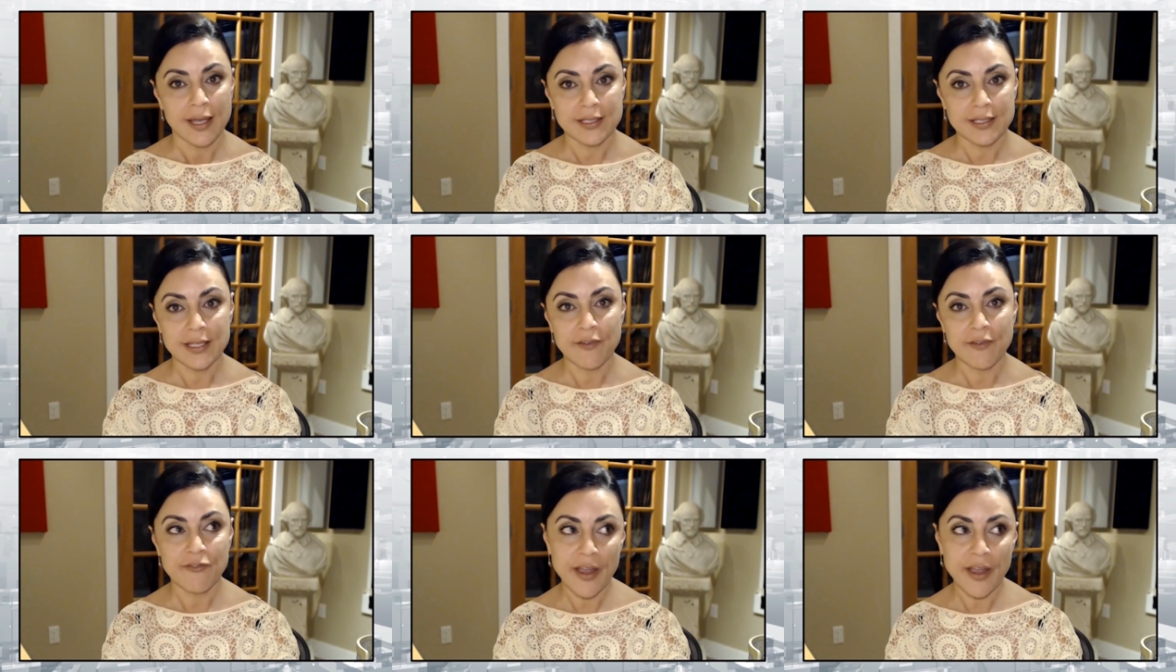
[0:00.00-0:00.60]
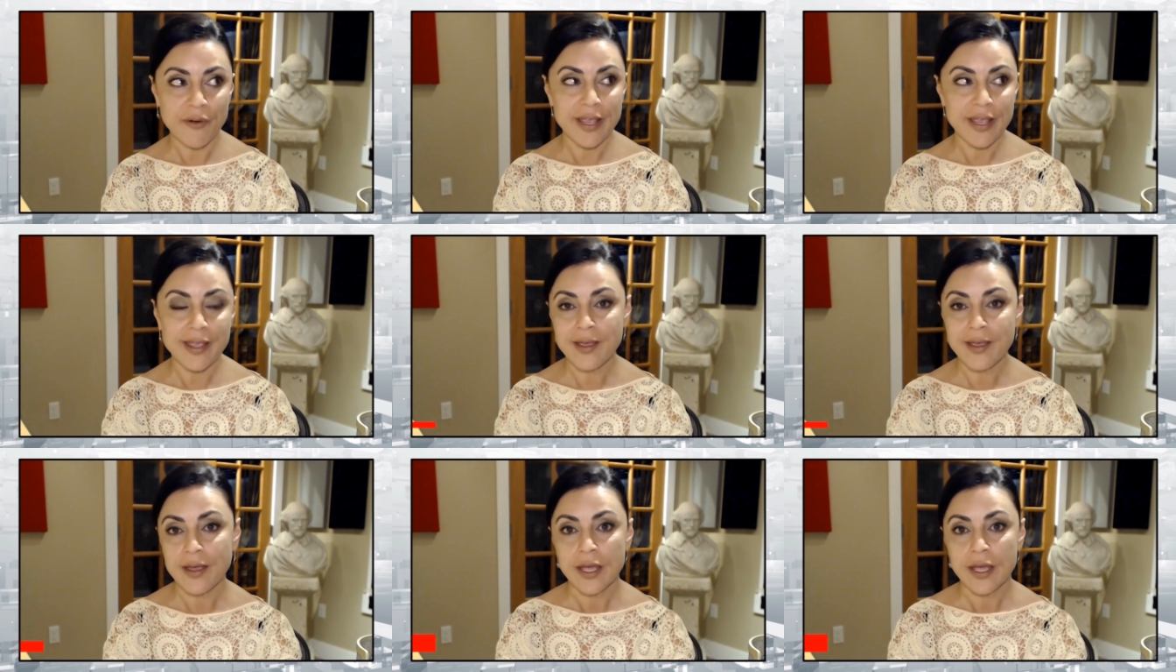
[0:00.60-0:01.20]
It's a
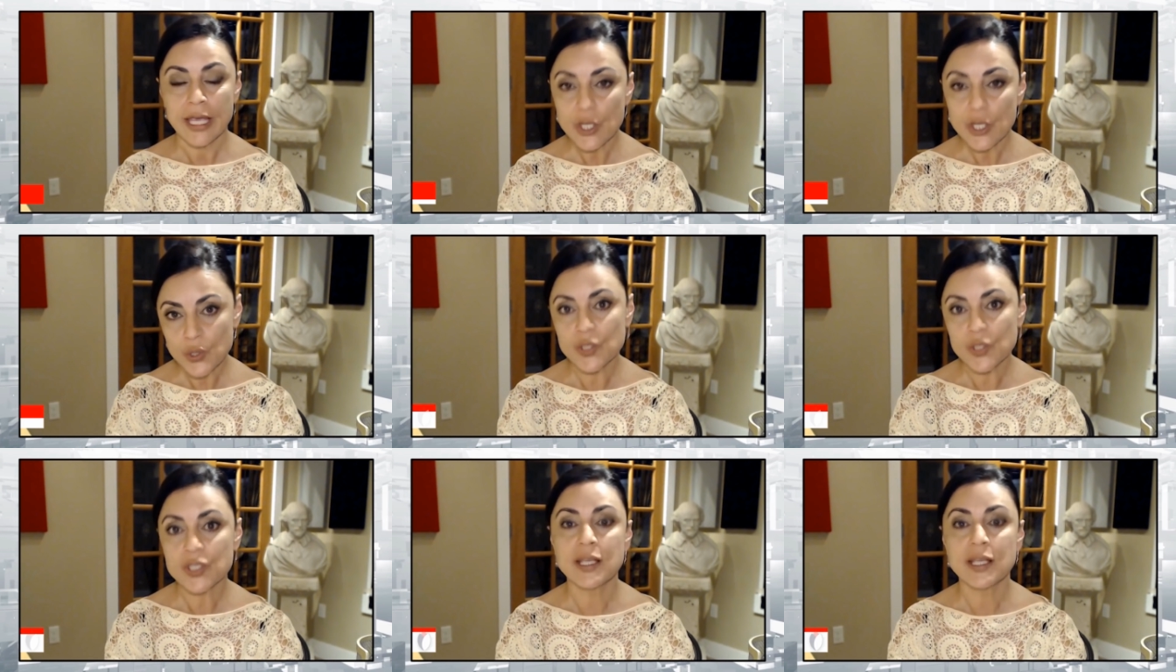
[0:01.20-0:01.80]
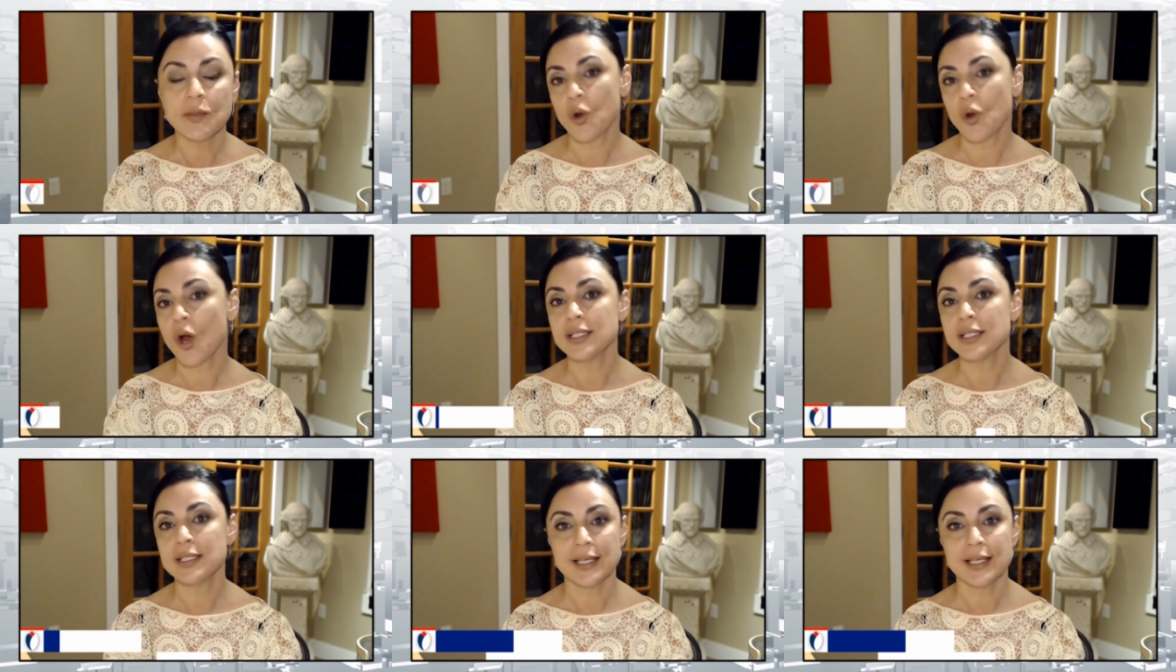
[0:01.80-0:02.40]
very interesting
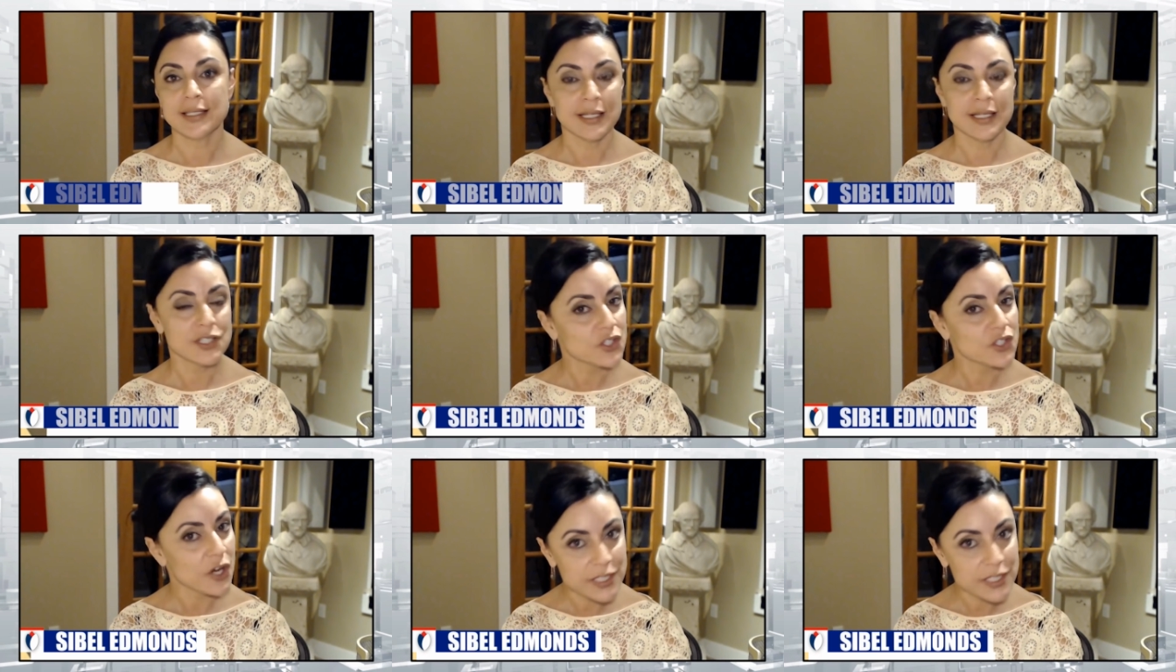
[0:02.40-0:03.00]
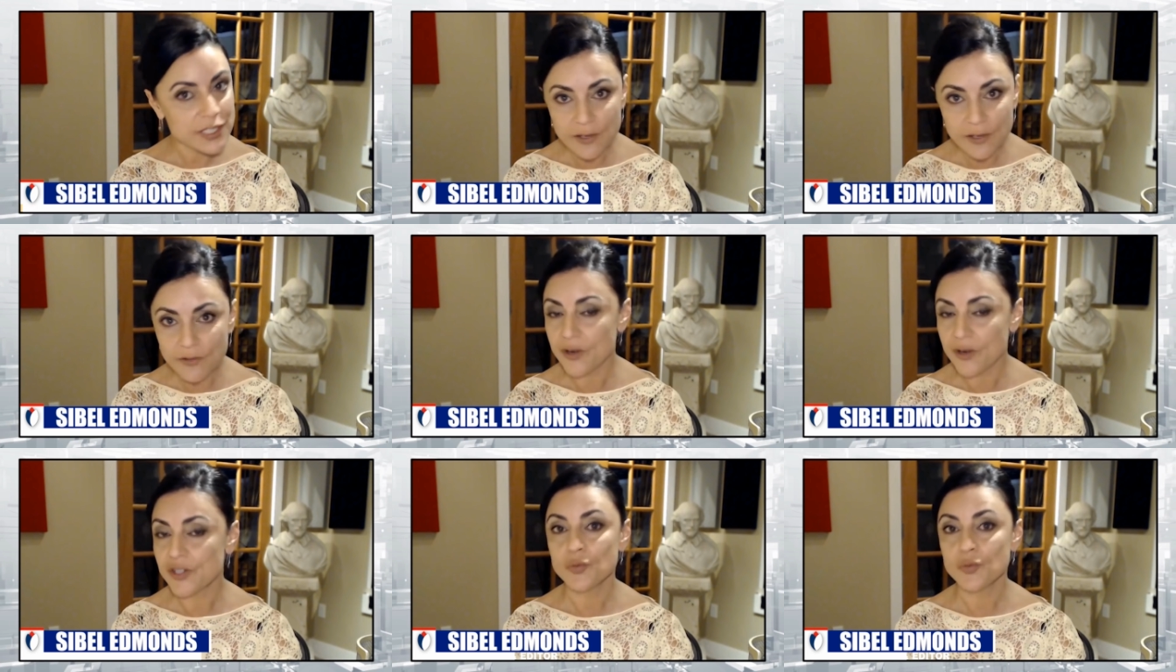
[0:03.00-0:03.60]
process. It starts
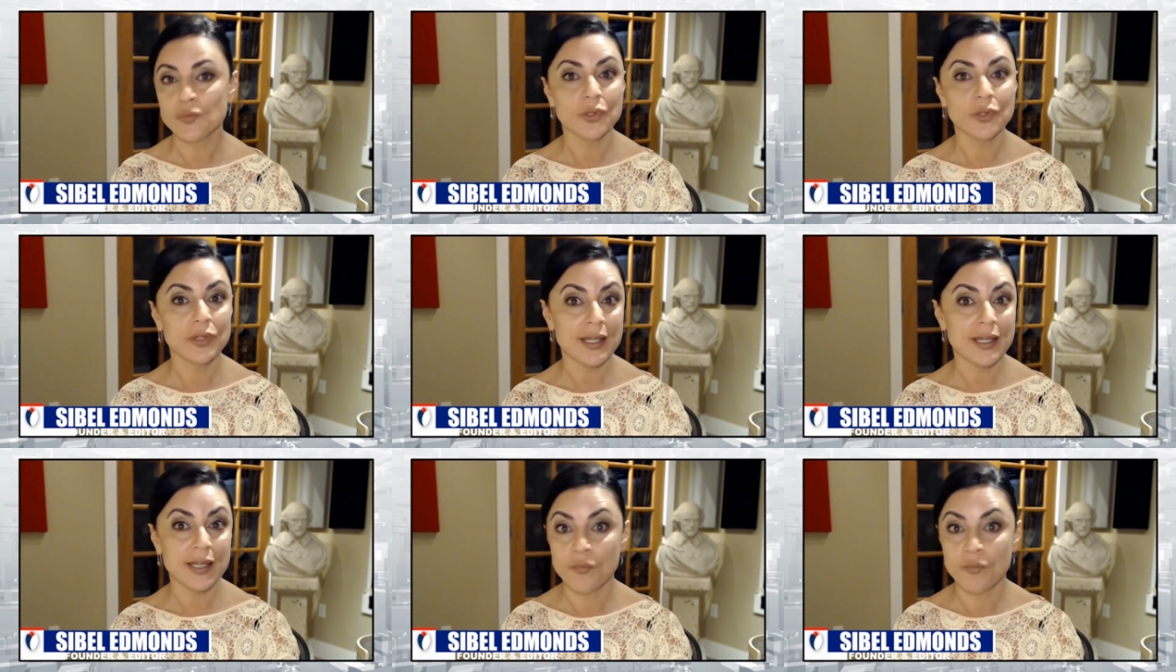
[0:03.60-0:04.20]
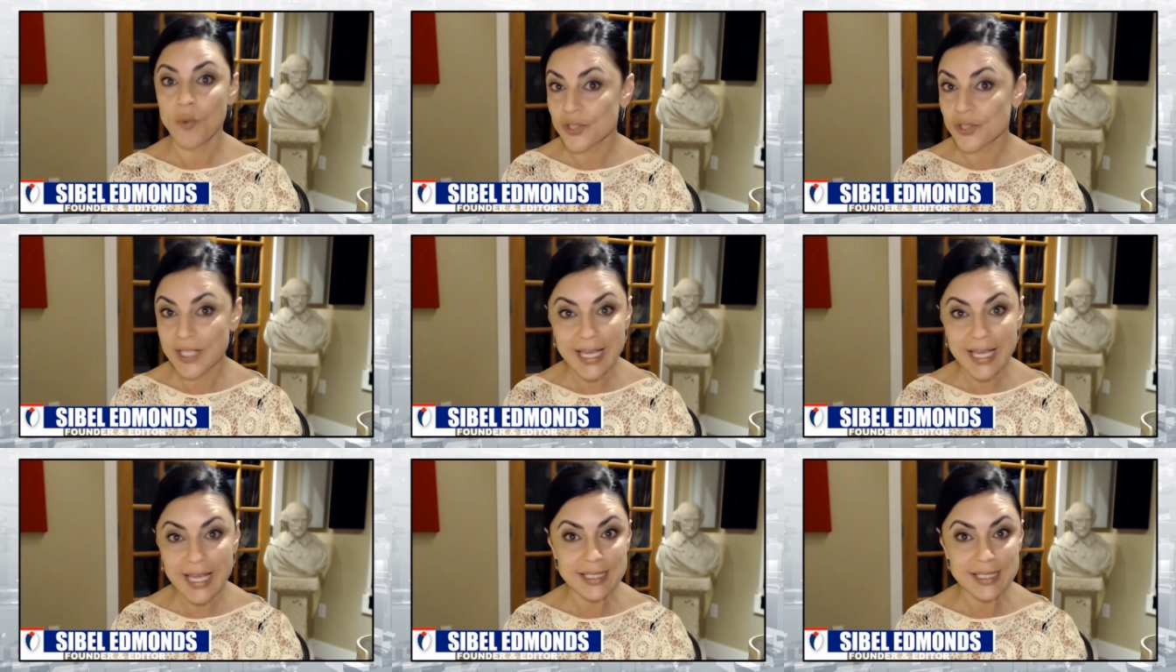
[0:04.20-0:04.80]
out very smoothly. In
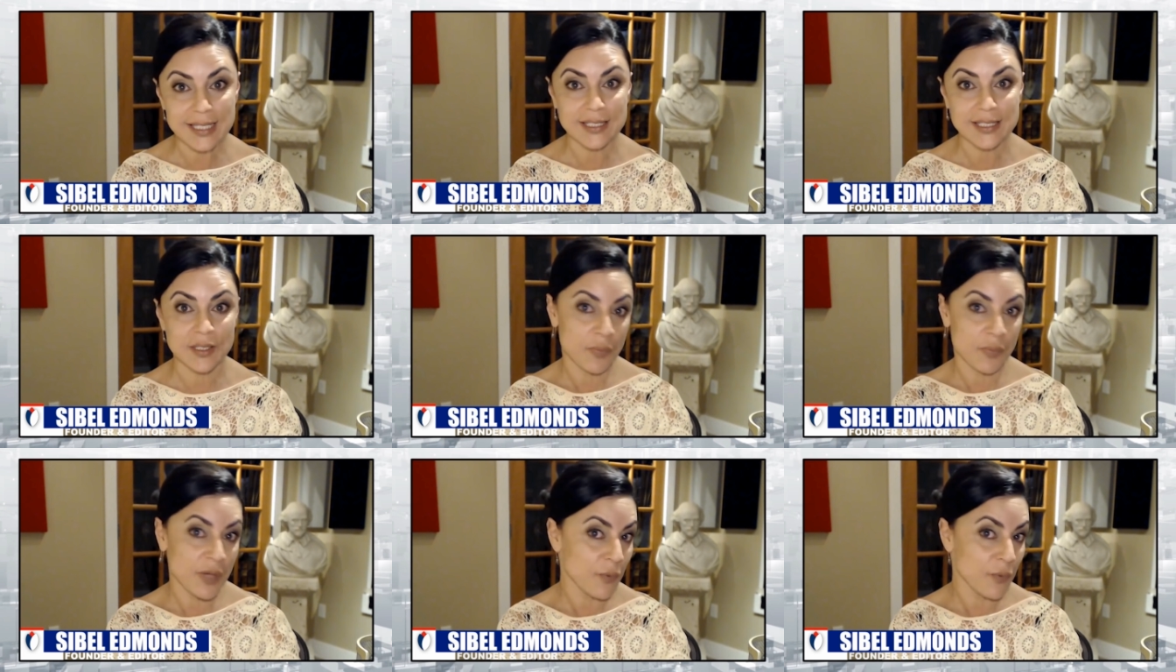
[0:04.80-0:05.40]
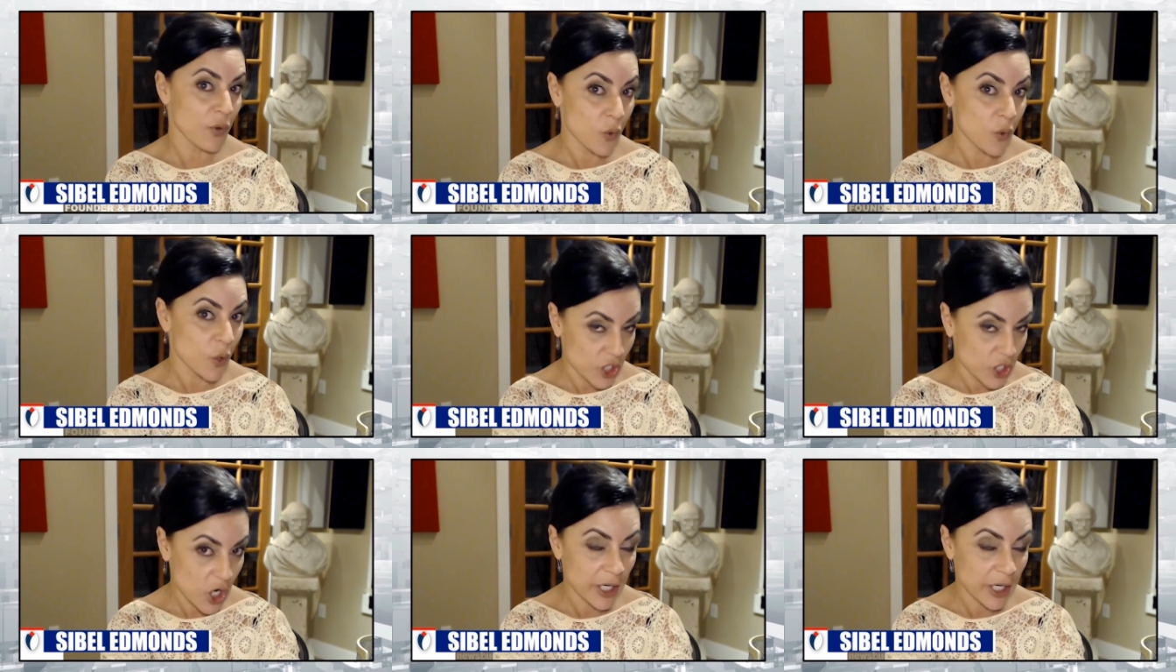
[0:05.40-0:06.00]
most cases, the people
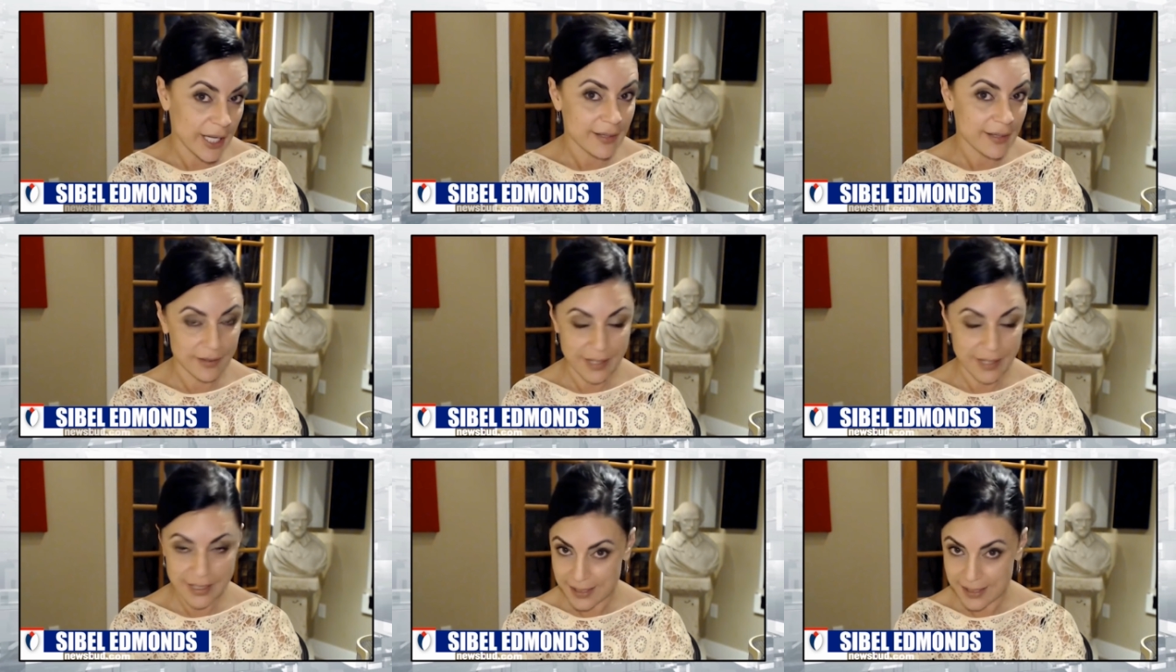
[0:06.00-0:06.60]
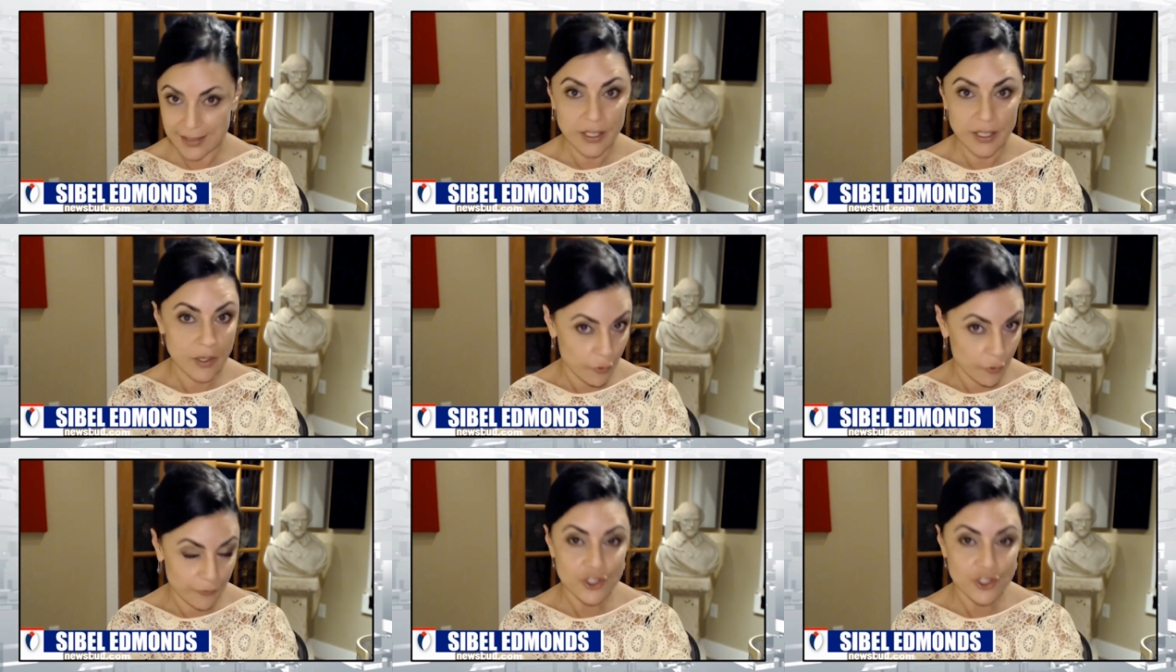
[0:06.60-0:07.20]
who are target, let's say
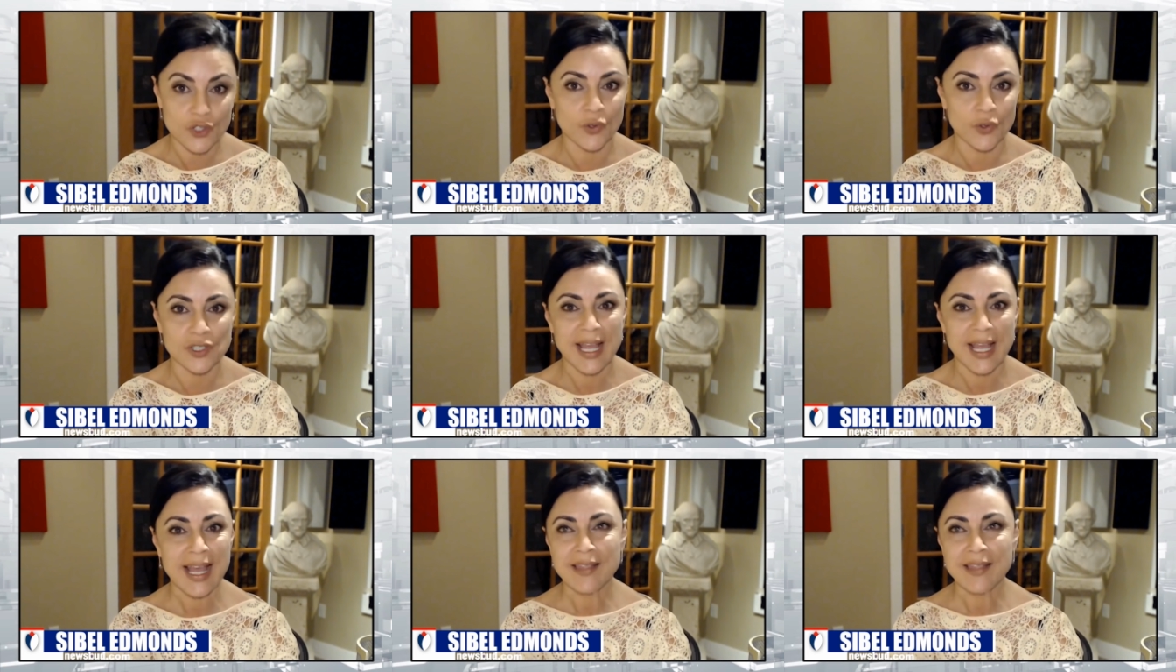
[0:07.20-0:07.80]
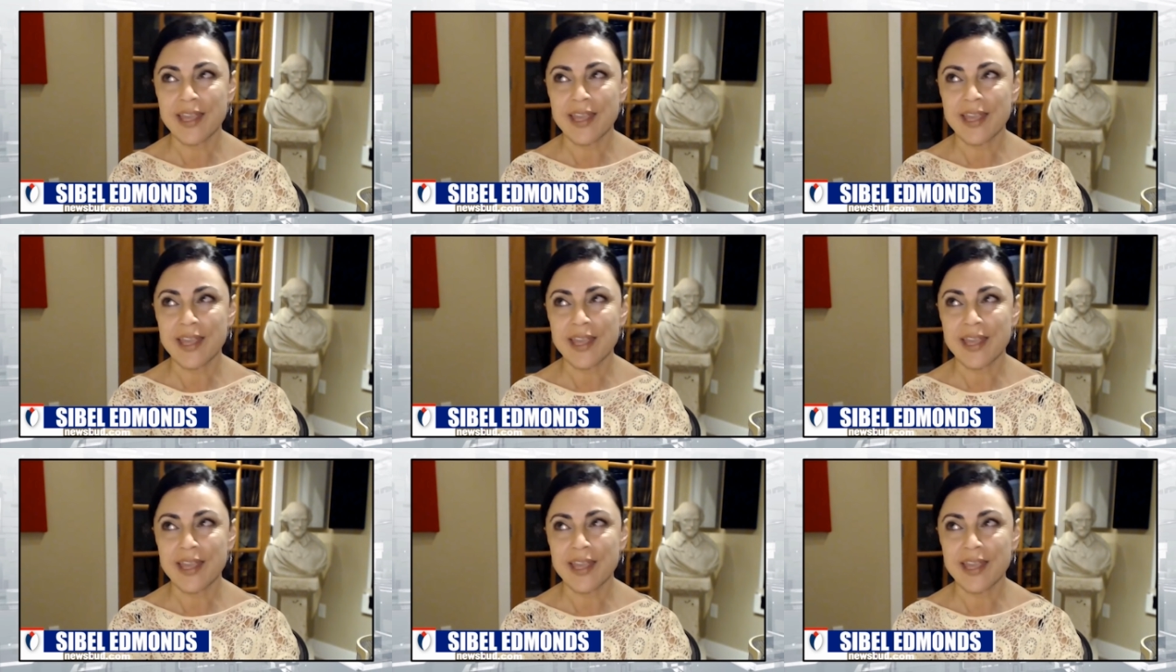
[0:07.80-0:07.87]
the officials,